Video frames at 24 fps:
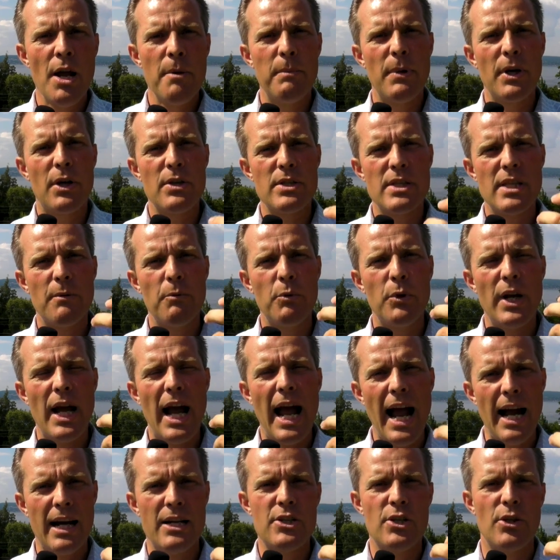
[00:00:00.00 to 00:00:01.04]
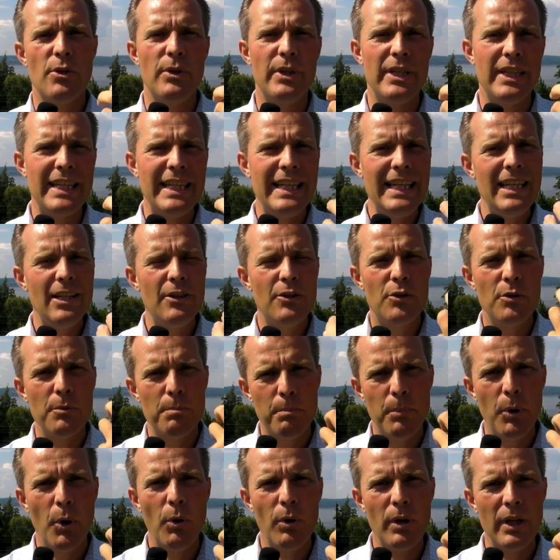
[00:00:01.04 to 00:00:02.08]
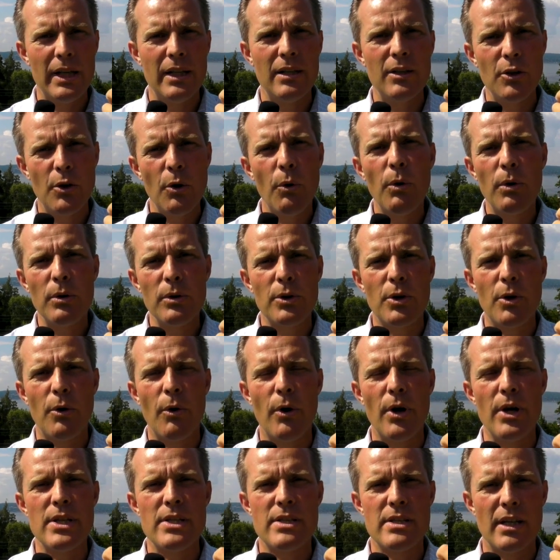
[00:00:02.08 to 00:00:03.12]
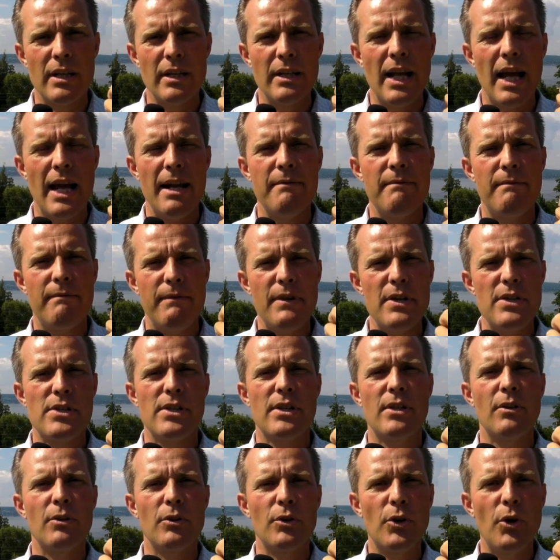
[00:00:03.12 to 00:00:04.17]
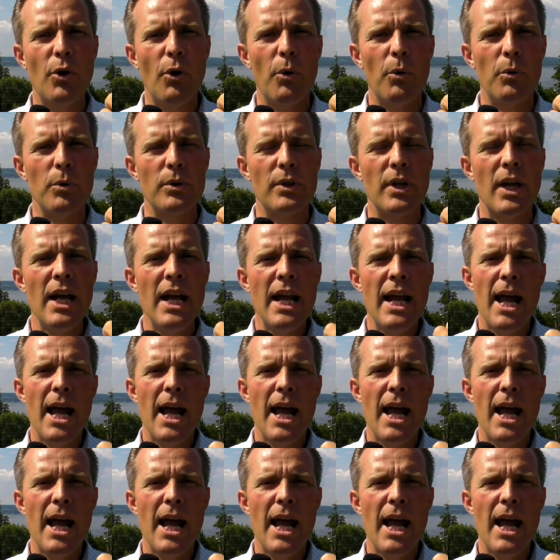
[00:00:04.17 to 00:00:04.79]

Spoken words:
because they would actually need to pull in gold coins and physical gold.